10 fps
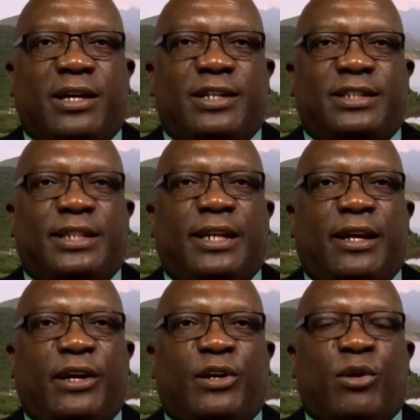
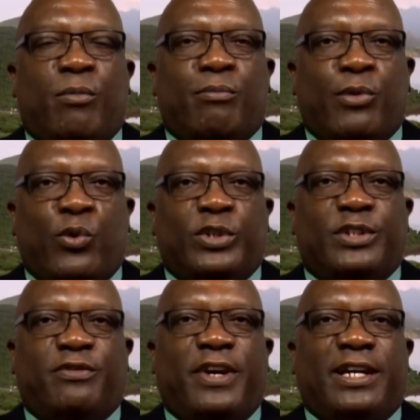considered
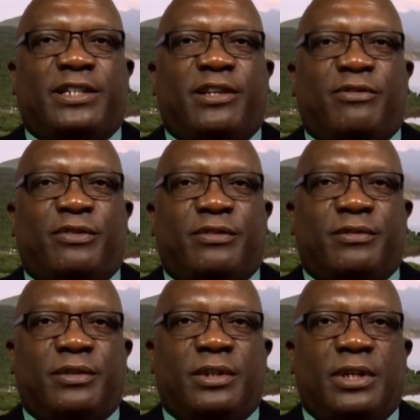most effective.
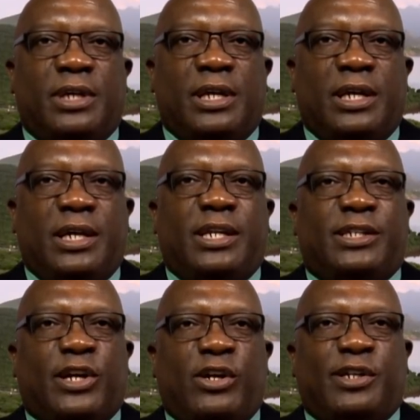It
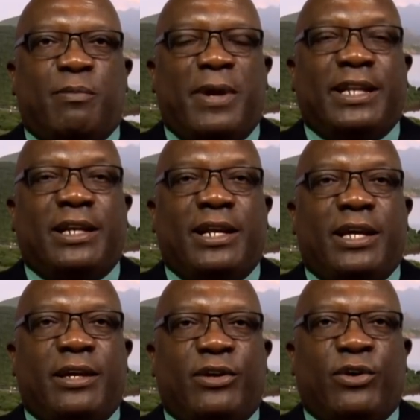is
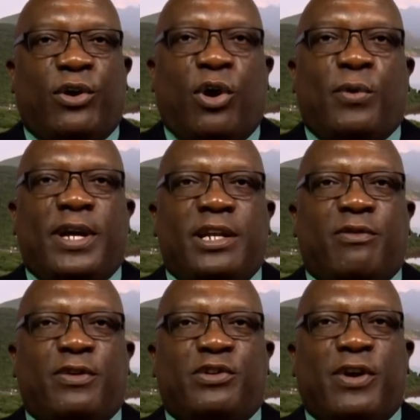ultimately our
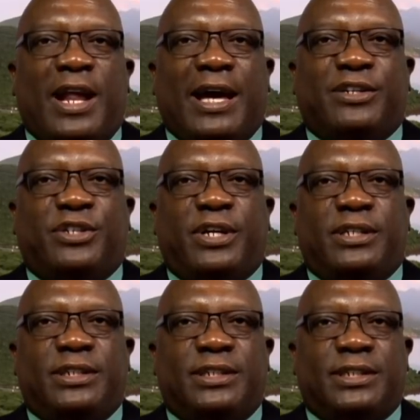individual
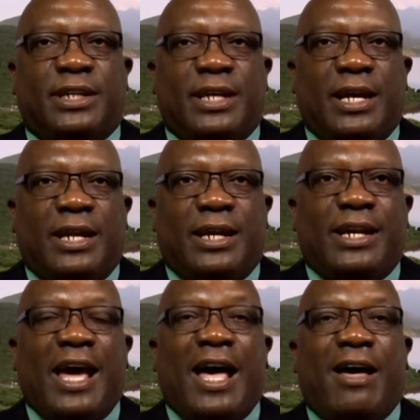actions
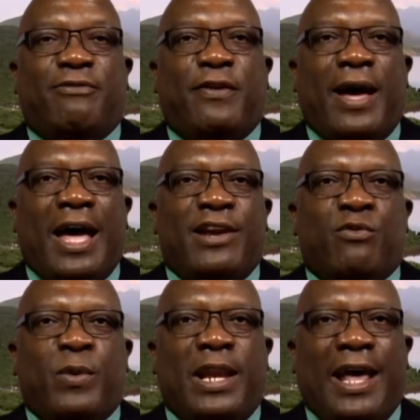that have
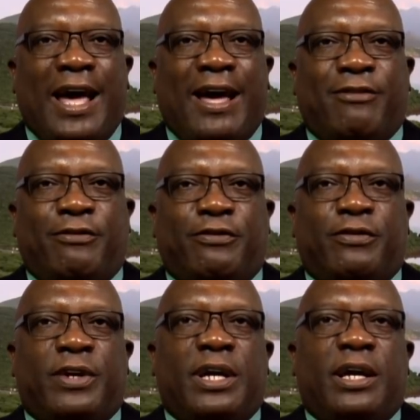and will
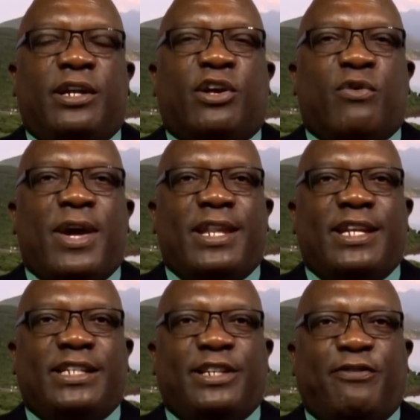have the
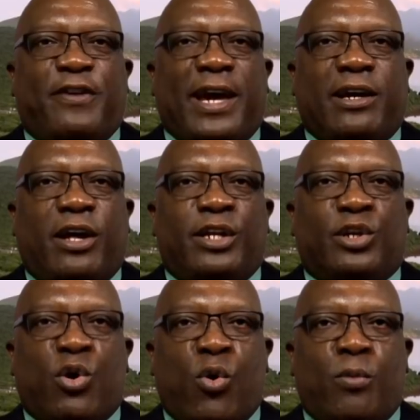greatest effect on
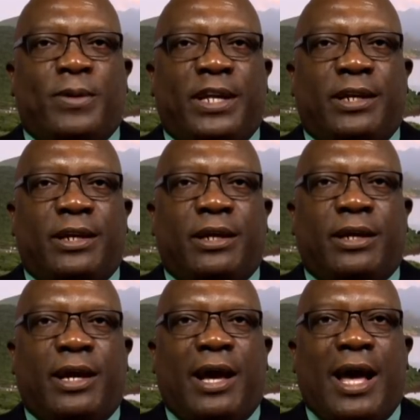COVID
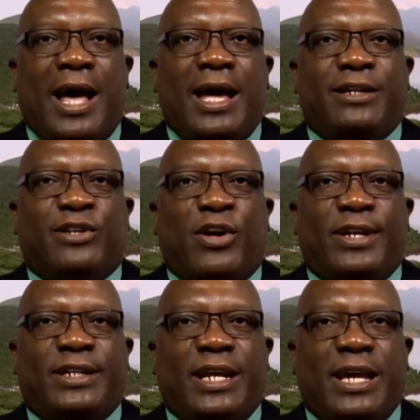and
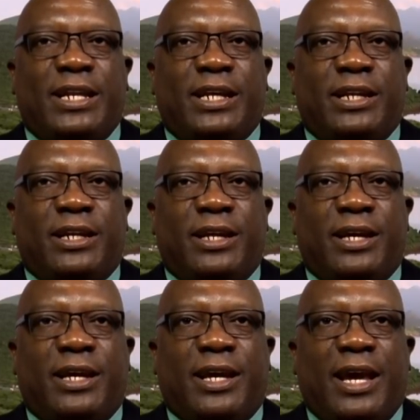containing
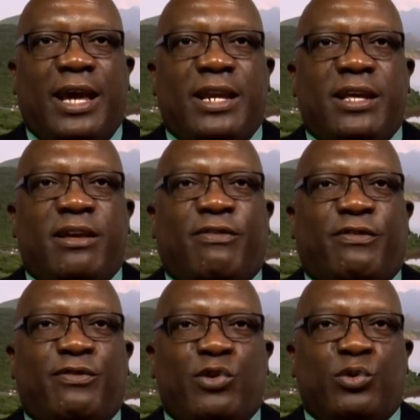any
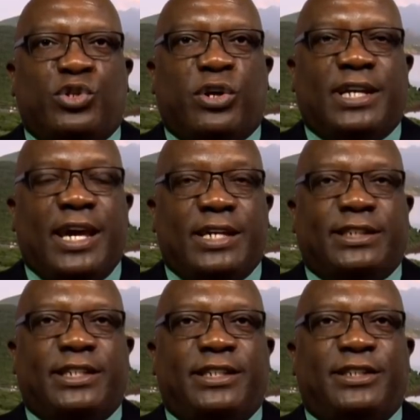future
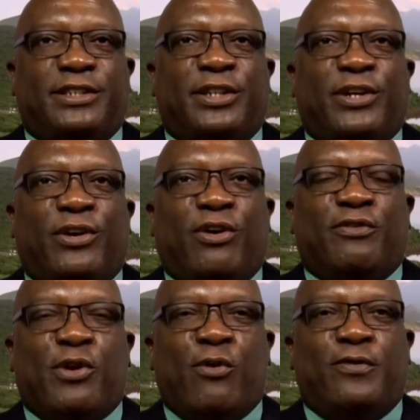cases
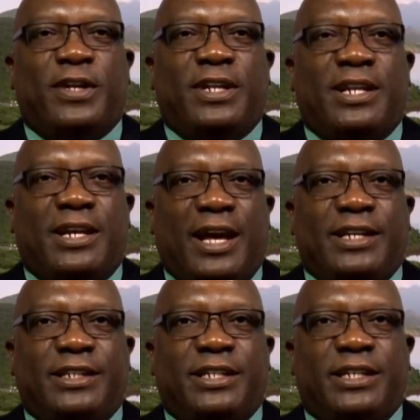of
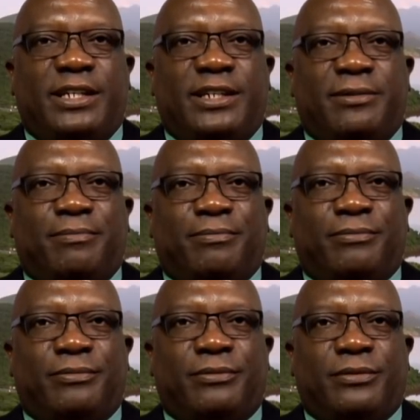COVID-19.
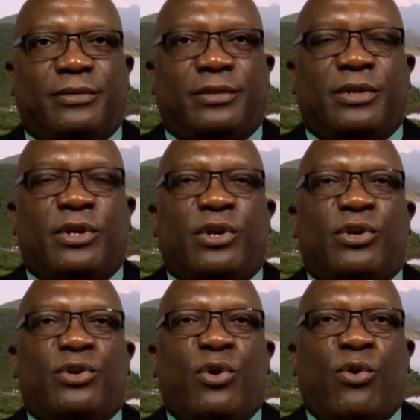
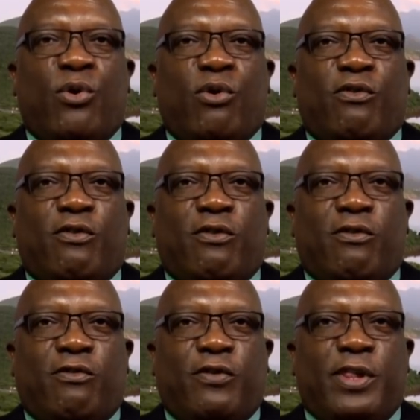Though,
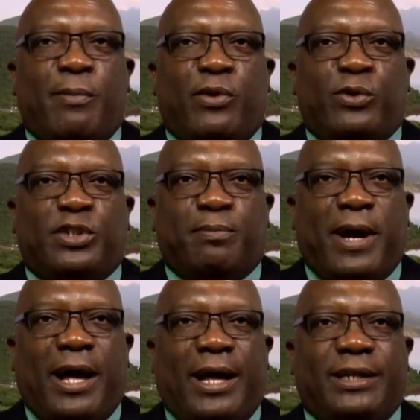for the most
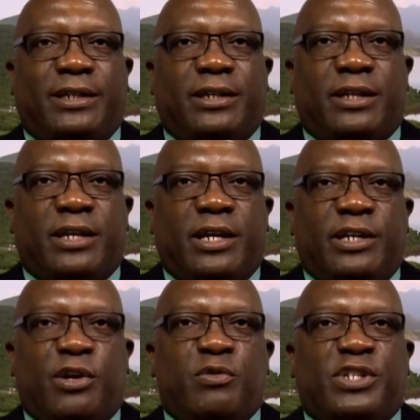part,
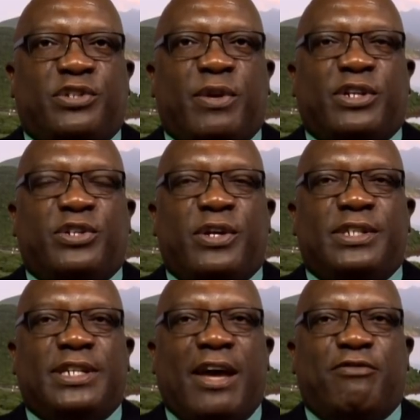the
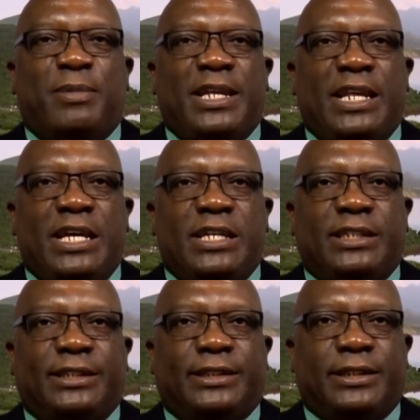restrictions have been
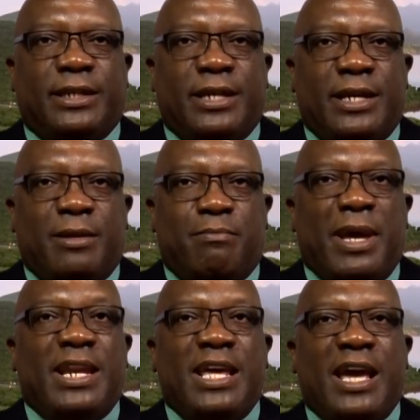eased,
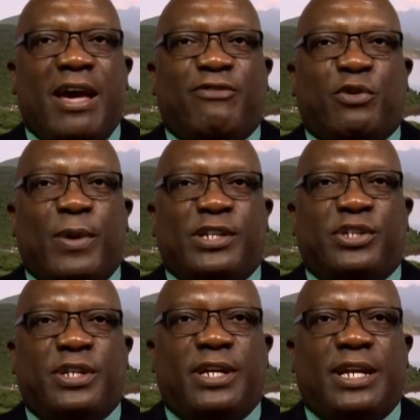many have
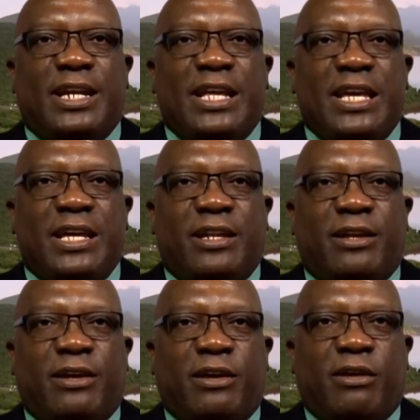questioned the
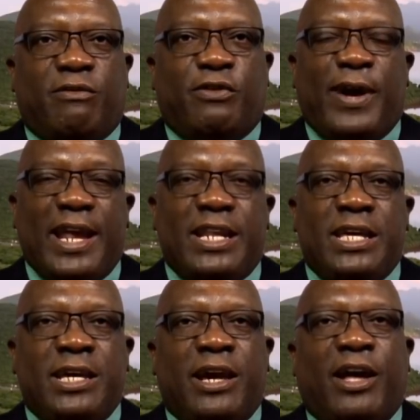need for
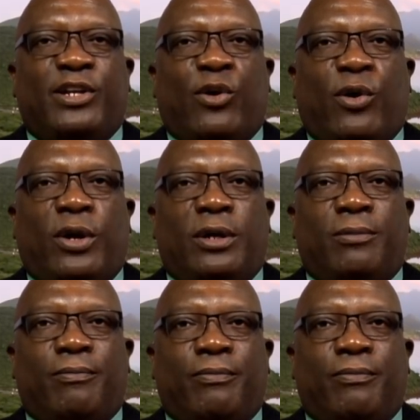any at all.